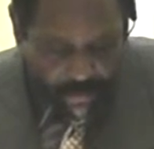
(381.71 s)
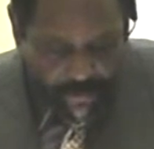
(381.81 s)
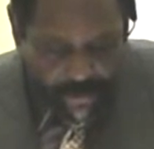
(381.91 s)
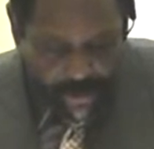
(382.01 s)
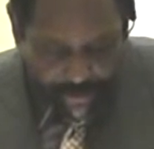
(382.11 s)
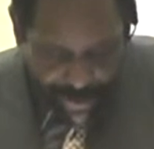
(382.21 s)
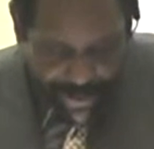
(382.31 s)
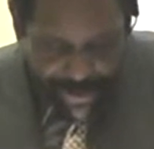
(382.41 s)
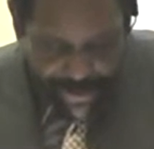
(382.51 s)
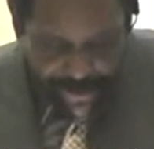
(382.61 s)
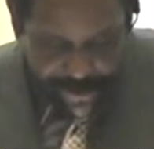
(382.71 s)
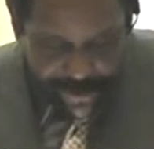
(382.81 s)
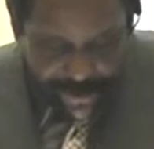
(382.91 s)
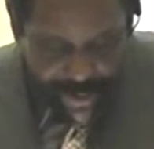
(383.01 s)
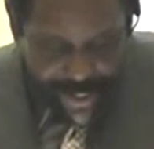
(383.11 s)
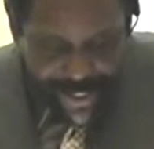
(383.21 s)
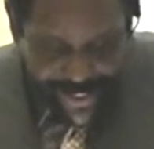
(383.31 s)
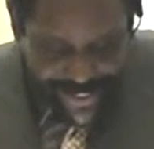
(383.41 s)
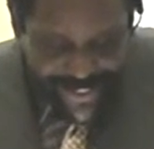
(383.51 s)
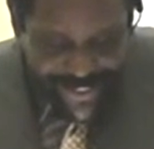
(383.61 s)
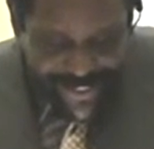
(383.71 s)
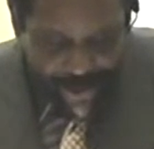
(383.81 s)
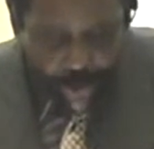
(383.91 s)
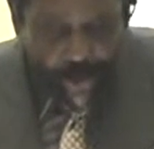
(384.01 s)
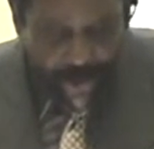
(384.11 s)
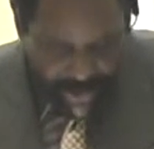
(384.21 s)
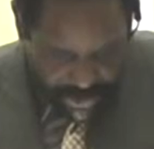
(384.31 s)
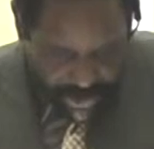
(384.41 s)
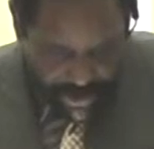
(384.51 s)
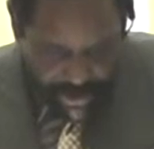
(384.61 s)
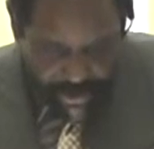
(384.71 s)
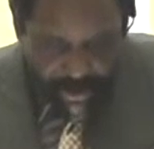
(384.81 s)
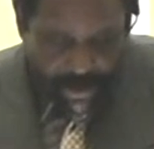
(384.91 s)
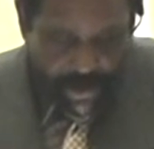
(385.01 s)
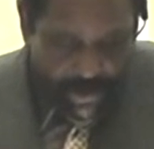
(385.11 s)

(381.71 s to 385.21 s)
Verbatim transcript: come to pass. He or she